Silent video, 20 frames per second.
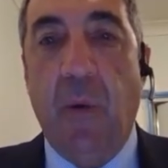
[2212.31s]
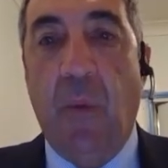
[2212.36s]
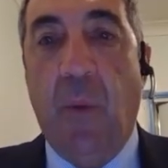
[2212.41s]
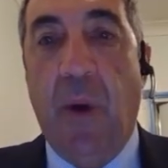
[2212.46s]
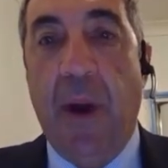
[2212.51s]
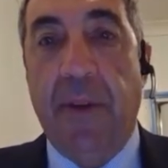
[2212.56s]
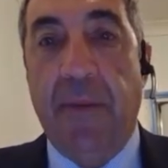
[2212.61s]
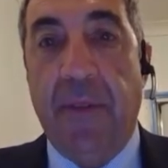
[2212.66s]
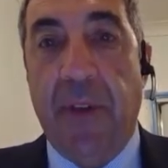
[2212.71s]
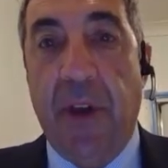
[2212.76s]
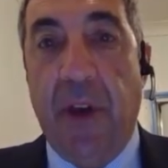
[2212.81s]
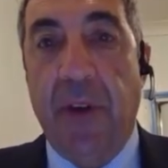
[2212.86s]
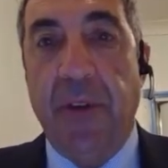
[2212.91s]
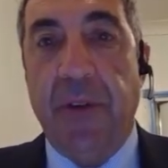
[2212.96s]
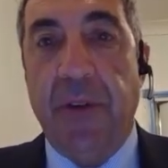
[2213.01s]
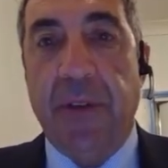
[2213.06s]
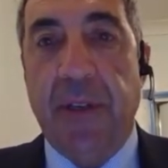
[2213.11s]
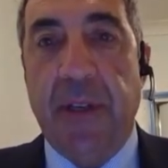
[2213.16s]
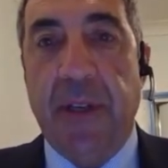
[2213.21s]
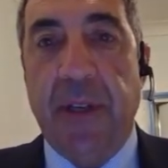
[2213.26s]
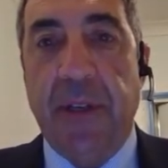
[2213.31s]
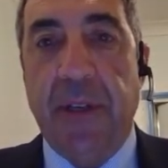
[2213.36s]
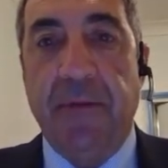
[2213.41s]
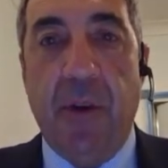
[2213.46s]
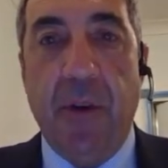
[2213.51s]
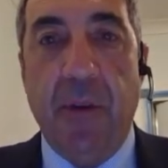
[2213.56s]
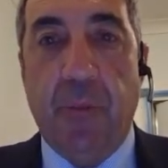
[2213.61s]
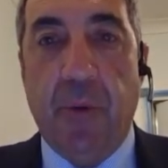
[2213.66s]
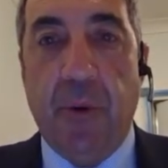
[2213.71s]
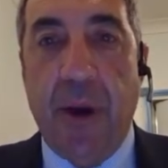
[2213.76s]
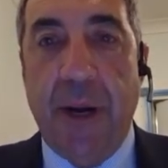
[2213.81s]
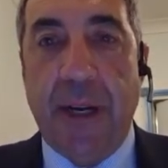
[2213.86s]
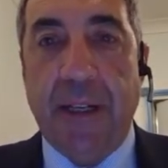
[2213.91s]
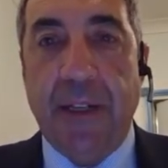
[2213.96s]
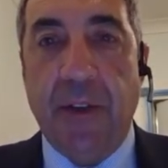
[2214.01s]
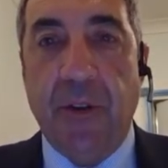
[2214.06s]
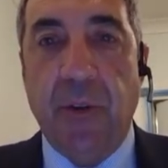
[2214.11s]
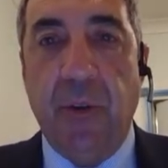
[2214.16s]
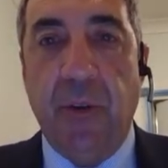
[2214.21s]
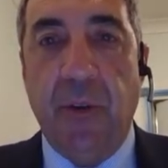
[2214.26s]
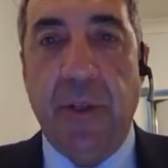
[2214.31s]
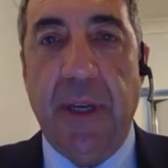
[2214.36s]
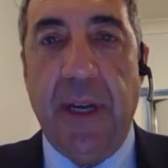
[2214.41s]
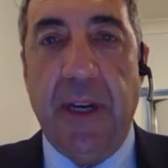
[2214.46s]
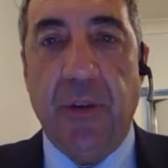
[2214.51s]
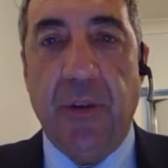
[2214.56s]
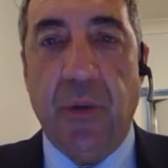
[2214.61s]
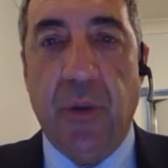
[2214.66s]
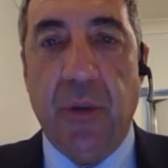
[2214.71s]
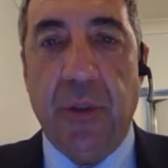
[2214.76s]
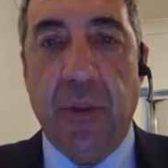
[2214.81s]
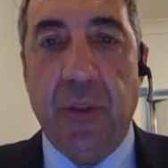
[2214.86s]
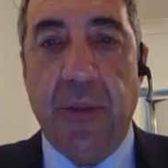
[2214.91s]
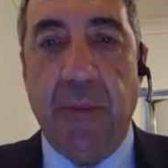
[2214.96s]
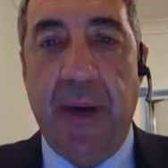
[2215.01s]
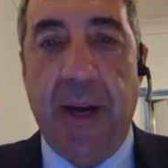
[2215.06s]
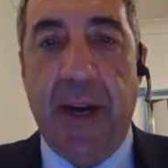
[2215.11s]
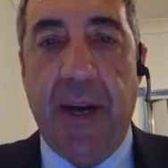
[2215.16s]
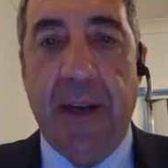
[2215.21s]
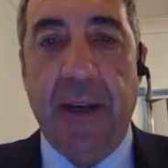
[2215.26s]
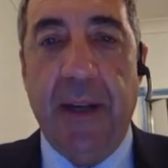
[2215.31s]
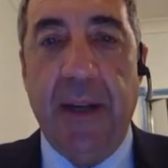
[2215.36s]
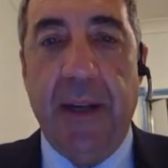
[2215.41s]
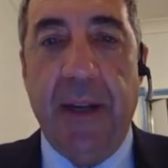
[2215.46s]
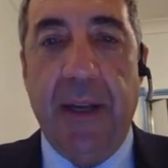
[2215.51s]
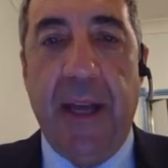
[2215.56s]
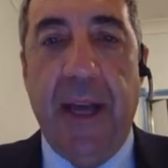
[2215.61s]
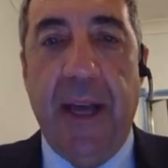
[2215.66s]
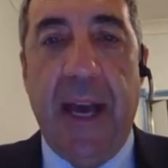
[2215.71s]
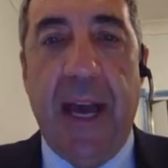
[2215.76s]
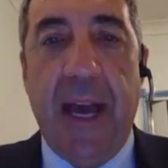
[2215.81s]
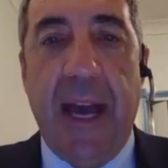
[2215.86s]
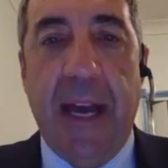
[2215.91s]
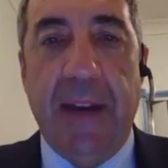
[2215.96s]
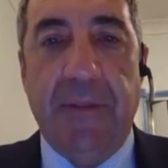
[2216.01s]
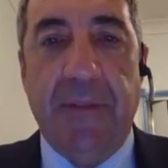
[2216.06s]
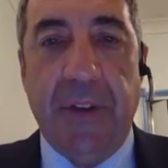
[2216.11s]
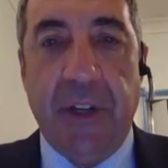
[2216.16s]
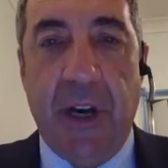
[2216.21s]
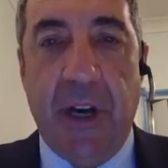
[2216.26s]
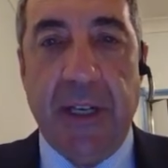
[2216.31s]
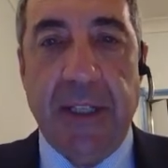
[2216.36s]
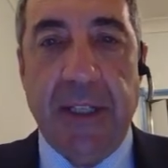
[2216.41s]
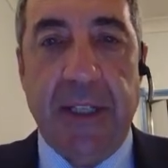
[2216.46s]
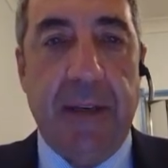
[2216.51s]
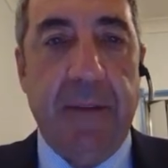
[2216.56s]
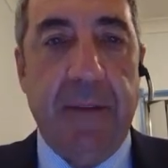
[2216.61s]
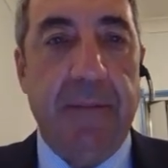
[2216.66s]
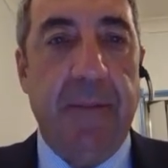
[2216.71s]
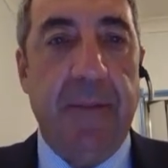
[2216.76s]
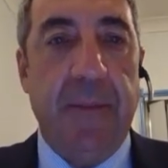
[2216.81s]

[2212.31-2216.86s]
One of those is very practical and it talks about advertising.